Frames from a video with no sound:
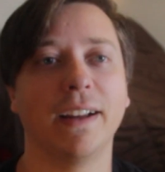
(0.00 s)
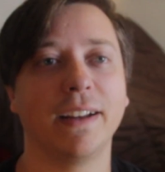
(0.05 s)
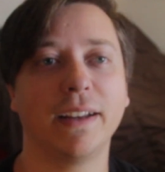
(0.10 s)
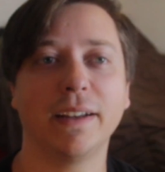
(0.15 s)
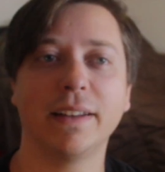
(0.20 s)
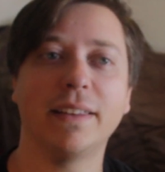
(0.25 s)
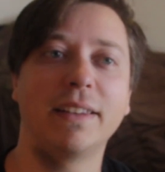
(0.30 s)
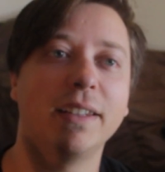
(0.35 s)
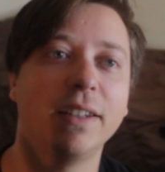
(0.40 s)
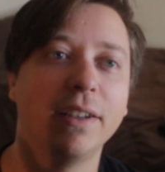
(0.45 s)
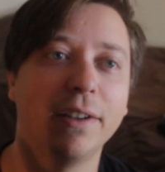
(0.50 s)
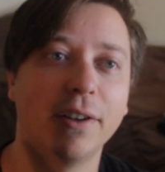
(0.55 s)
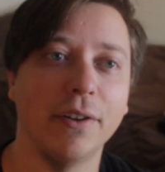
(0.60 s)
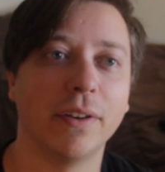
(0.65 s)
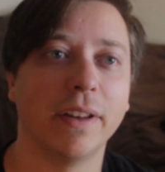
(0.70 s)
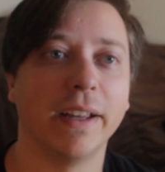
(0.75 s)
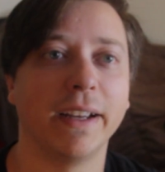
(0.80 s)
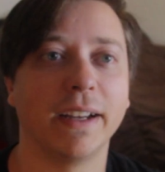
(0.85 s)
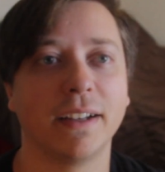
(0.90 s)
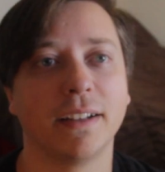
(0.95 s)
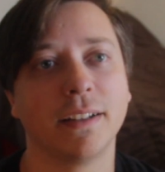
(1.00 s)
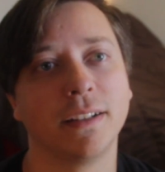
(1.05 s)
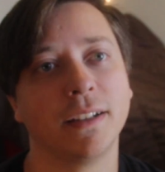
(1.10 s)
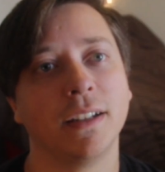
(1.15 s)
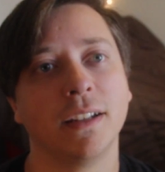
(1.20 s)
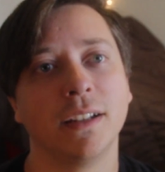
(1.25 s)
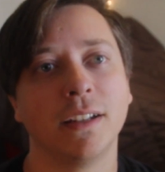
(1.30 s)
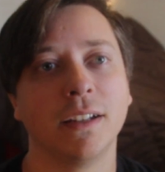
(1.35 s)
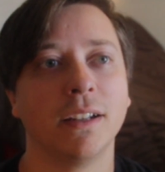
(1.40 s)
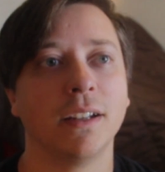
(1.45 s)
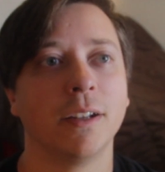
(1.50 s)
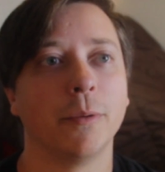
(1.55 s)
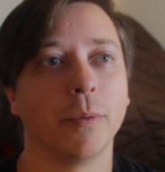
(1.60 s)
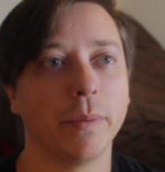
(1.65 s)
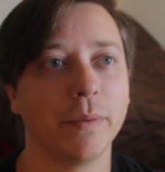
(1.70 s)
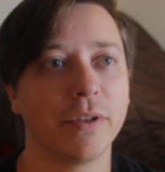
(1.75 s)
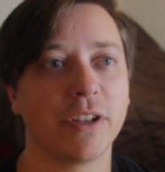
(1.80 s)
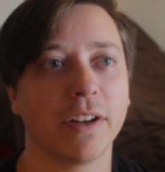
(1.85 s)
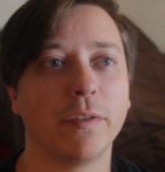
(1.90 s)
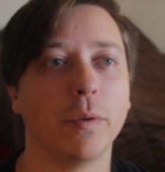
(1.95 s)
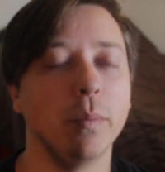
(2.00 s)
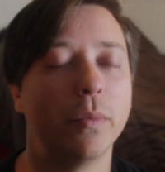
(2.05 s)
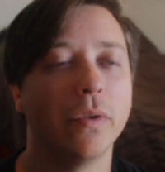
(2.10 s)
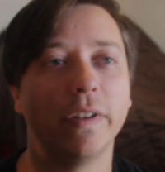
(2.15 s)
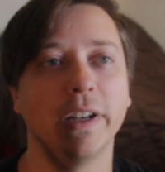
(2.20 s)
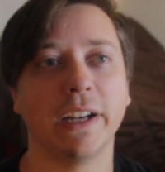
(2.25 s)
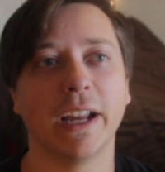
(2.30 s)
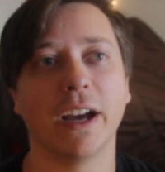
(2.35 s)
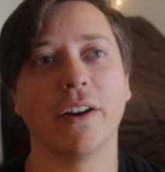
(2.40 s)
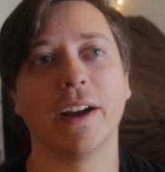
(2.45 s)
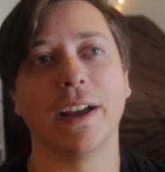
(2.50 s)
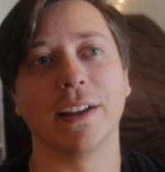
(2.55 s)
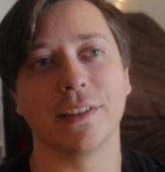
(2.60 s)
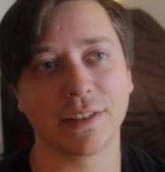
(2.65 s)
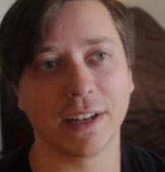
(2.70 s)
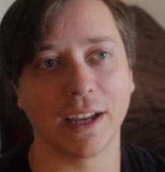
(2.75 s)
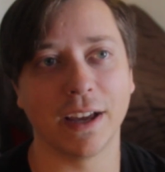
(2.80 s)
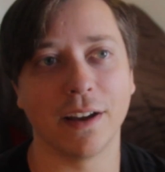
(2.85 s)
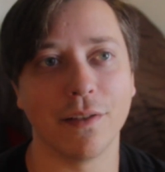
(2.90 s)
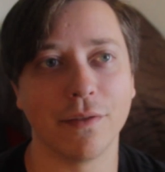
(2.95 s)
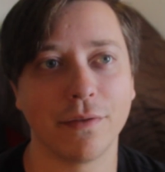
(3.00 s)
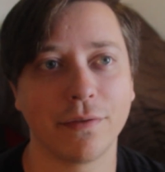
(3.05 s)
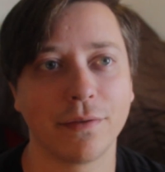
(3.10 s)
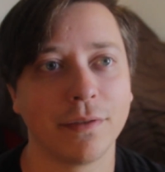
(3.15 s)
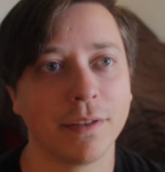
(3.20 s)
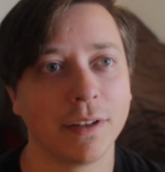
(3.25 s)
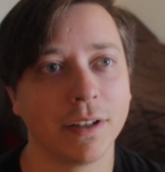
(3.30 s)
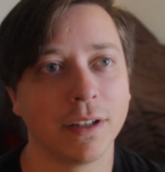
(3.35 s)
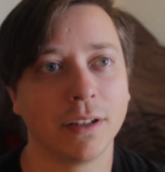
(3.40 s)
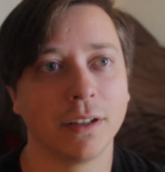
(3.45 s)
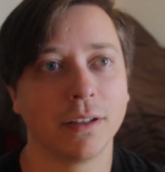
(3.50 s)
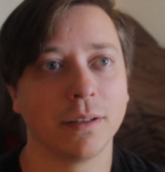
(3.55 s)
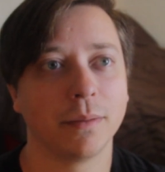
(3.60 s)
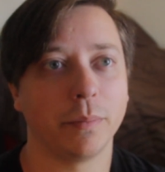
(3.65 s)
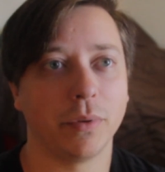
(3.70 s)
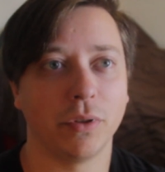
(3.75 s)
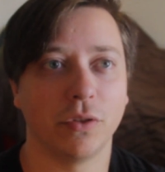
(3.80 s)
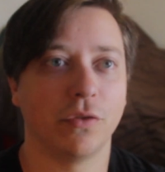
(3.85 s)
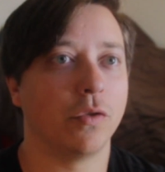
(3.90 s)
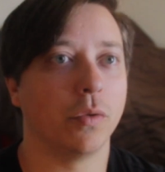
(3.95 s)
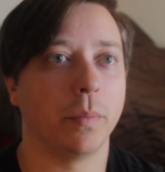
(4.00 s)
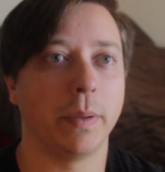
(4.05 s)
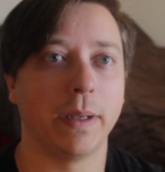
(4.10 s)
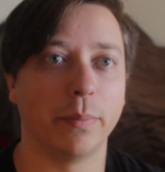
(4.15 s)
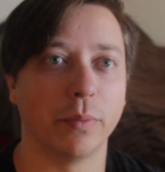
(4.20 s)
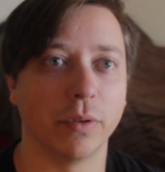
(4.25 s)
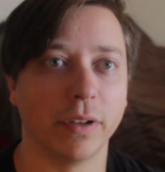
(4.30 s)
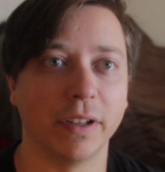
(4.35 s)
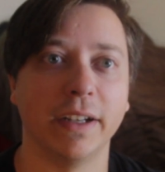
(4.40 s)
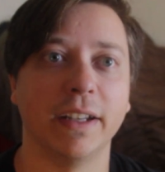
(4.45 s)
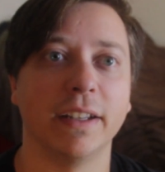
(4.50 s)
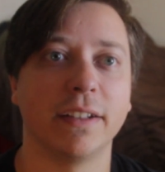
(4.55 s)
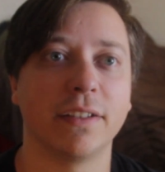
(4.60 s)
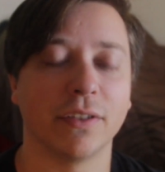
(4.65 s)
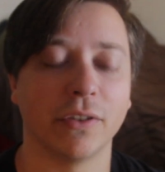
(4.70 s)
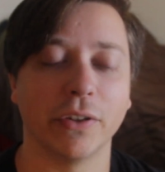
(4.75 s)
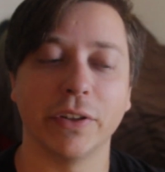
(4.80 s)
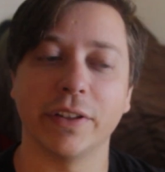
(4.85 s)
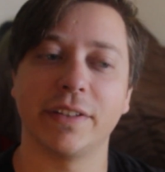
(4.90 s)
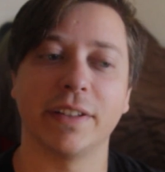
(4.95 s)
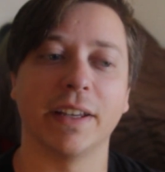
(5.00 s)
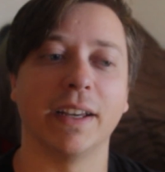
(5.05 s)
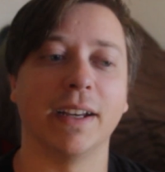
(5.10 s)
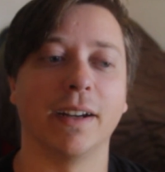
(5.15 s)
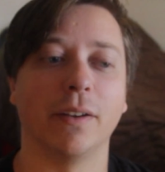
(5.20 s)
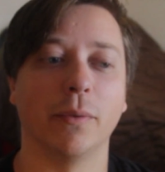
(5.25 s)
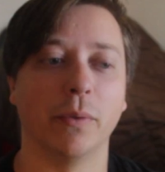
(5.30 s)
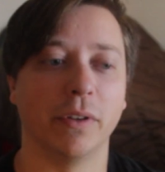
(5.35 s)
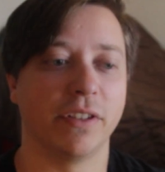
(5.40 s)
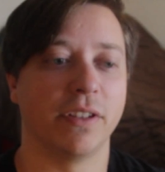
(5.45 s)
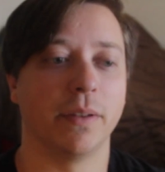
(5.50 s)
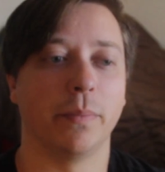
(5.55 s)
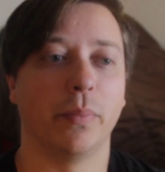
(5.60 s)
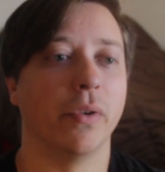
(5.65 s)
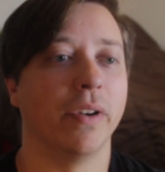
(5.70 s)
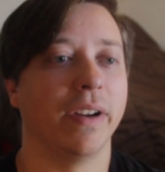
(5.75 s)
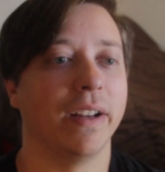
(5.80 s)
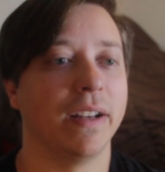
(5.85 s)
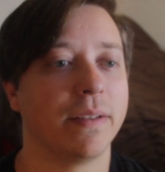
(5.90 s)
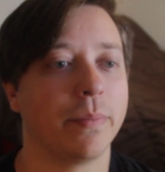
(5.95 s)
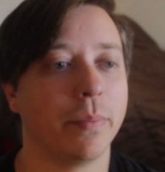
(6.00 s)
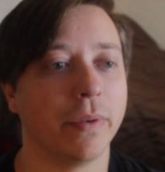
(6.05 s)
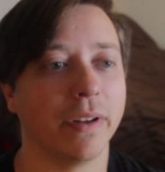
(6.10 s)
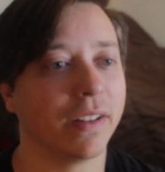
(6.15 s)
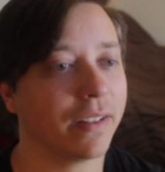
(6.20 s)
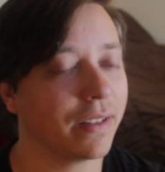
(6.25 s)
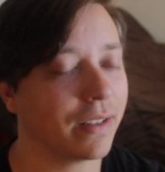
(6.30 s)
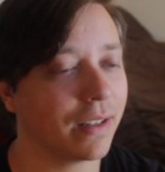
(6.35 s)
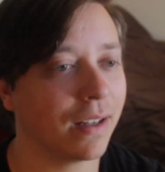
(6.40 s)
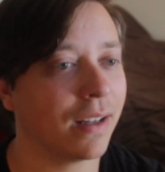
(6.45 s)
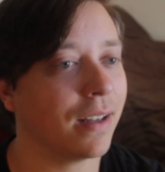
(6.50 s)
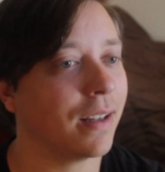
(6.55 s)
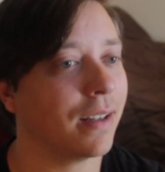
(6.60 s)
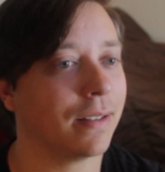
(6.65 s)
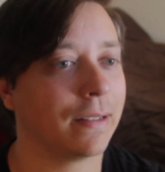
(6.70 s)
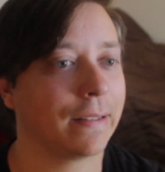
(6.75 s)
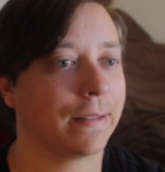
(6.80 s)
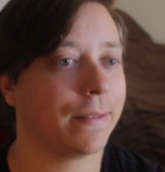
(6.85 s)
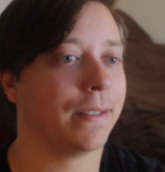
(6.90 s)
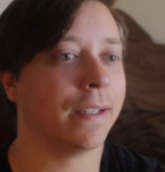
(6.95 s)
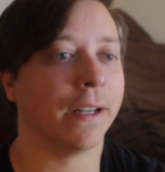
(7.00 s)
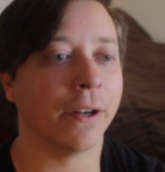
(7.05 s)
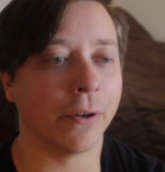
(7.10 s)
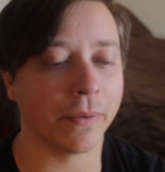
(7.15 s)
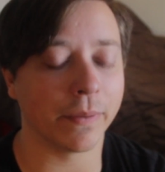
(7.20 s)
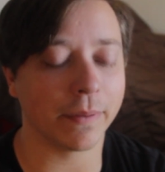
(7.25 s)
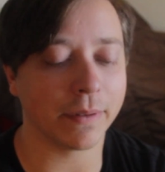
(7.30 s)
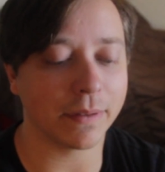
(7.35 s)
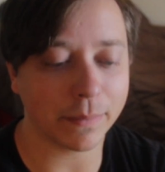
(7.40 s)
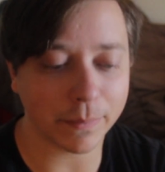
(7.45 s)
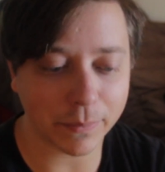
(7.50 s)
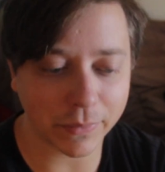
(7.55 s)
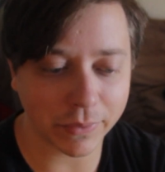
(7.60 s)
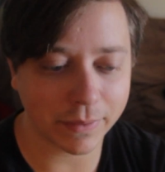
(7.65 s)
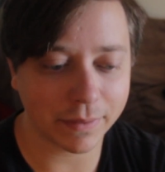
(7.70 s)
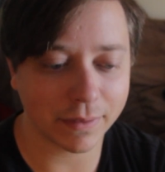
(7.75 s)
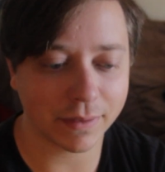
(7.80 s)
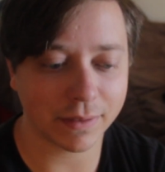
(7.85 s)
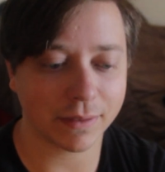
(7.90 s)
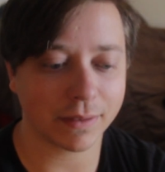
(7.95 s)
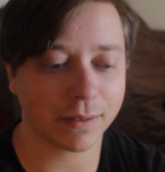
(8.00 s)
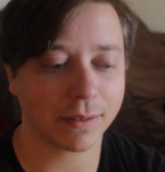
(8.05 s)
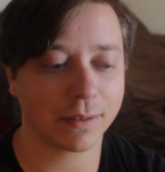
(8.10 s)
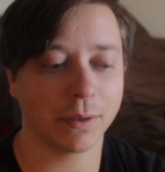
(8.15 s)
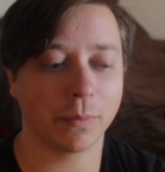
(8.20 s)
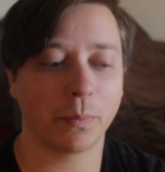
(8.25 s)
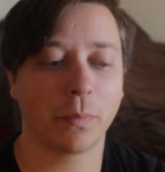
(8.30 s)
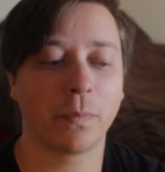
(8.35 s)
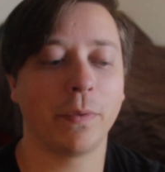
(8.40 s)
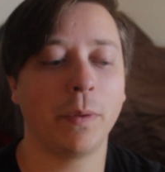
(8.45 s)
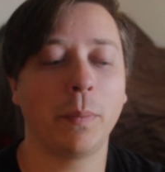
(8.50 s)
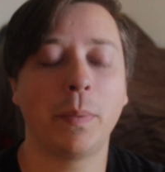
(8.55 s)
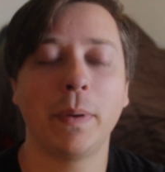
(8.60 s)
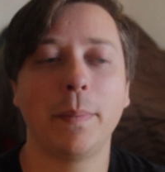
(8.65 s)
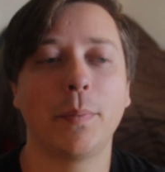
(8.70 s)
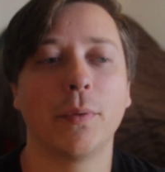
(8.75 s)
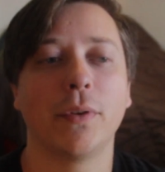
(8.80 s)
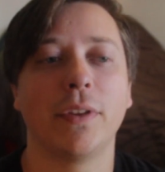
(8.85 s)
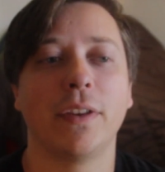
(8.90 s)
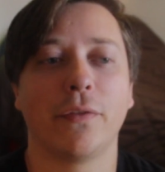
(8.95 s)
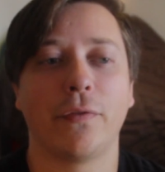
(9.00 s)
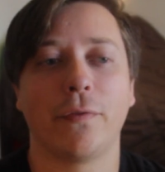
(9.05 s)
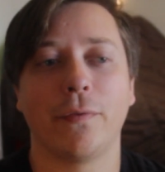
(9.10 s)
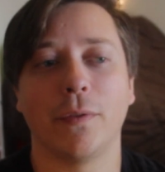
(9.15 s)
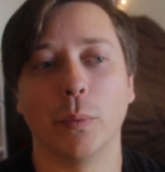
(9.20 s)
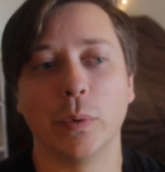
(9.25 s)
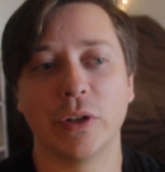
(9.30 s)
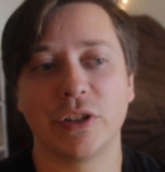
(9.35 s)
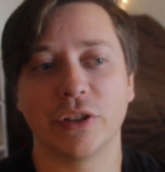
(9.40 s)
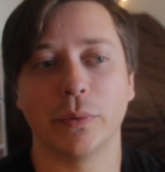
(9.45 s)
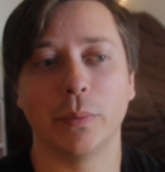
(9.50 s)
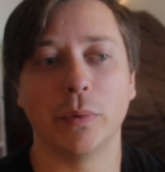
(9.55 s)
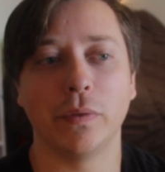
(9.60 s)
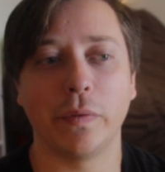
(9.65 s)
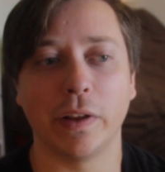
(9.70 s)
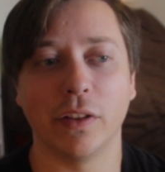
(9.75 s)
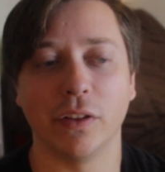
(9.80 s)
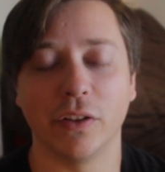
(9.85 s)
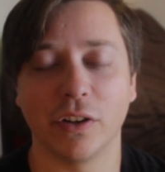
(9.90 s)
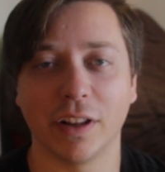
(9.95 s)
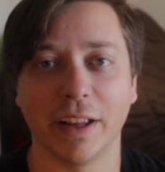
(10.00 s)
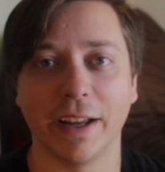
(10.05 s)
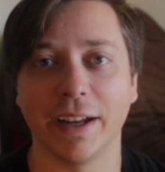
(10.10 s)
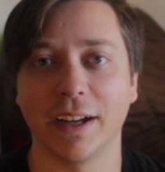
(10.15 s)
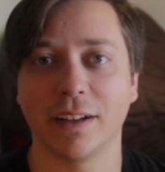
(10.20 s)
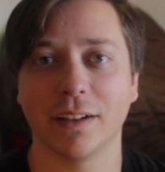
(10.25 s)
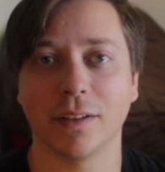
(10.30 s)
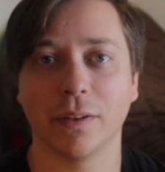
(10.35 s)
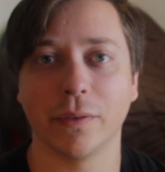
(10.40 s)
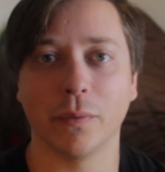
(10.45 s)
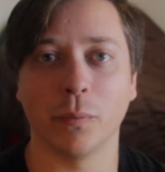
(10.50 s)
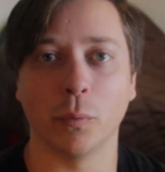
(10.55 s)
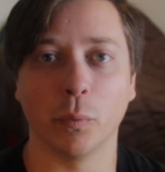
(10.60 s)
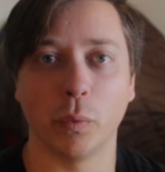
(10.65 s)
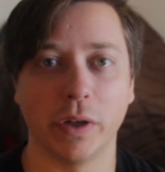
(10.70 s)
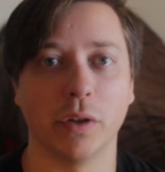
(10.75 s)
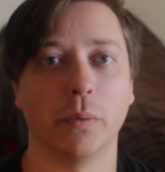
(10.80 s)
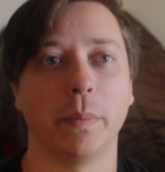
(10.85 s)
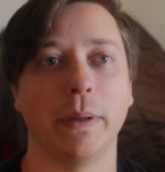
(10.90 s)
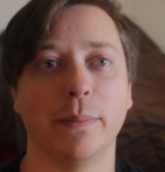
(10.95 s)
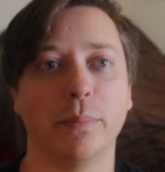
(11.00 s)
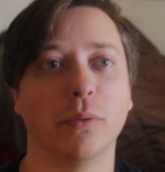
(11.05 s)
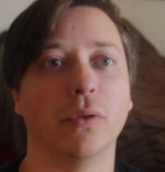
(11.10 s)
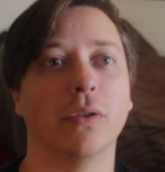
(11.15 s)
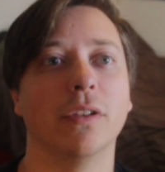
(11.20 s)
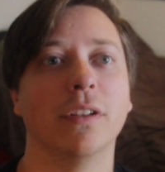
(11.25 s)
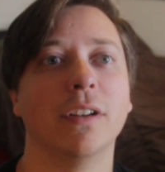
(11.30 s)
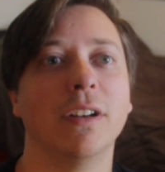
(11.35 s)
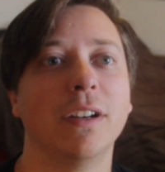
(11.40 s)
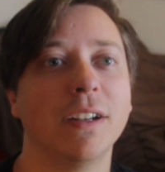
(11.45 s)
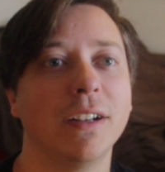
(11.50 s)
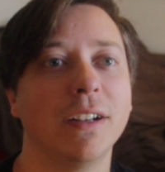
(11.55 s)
I get that, you know, like, pretty much every movie now has to have beautiful people in it, or it's like, what's the point? But, you know, the people in the original movie look like real people.